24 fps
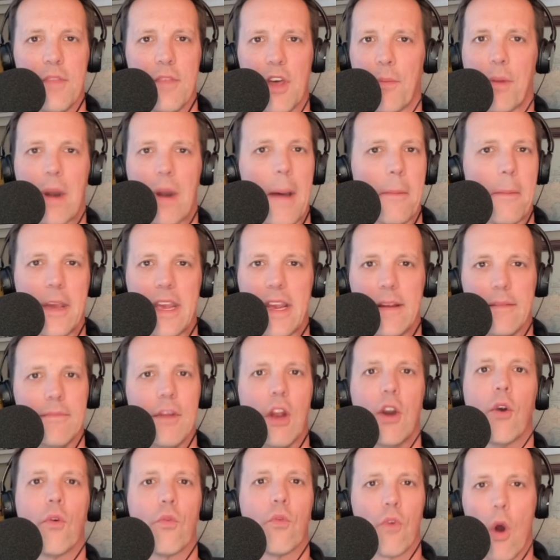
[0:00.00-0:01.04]
they'll probably
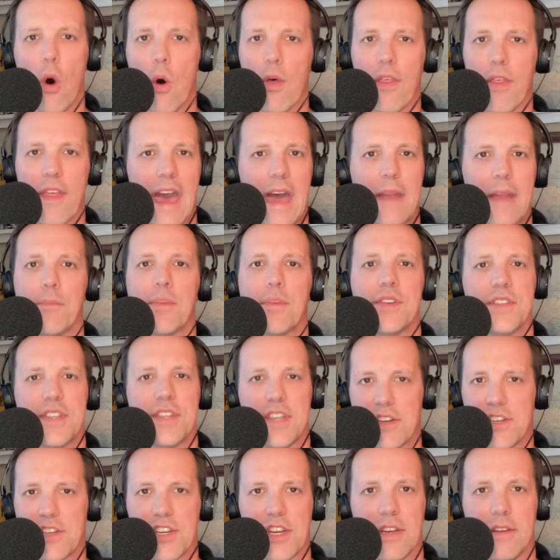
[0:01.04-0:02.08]
roll that
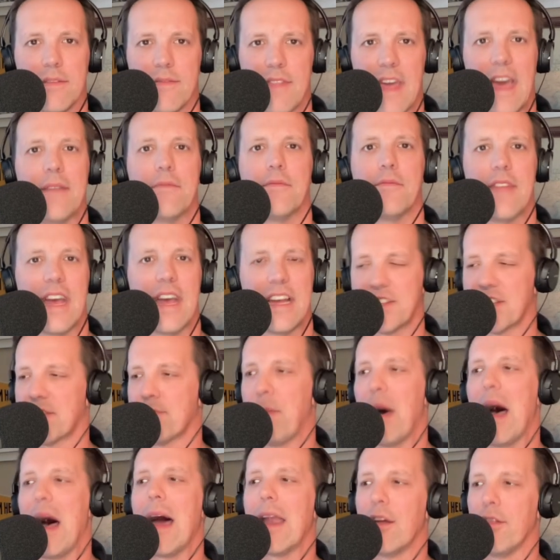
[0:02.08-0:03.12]
position, that
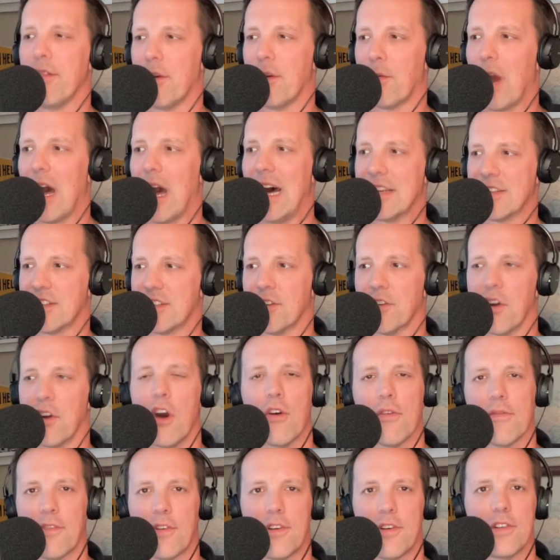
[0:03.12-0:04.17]
spot on the roster
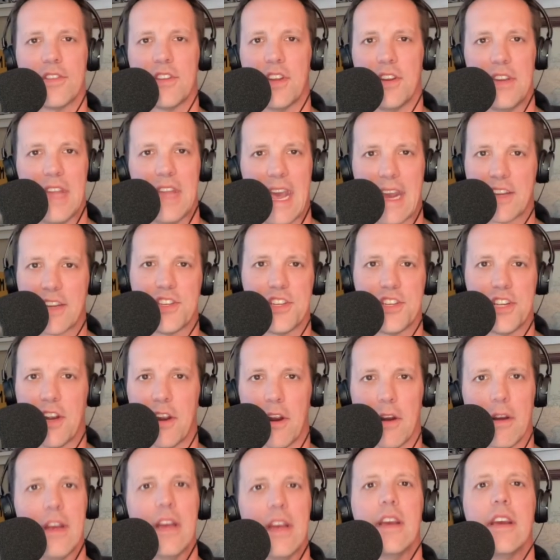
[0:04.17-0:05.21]
over to next
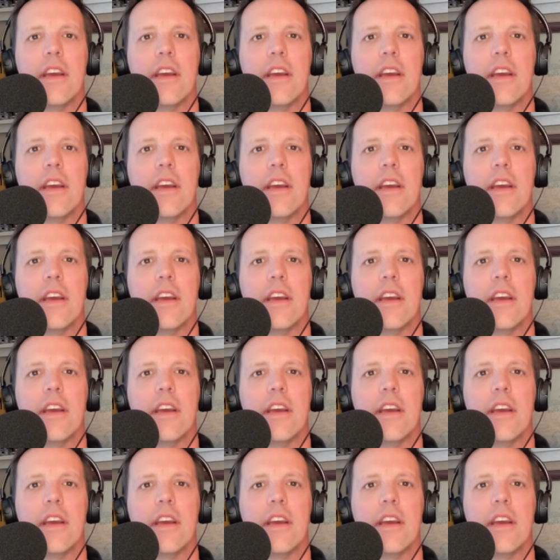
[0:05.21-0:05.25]
year,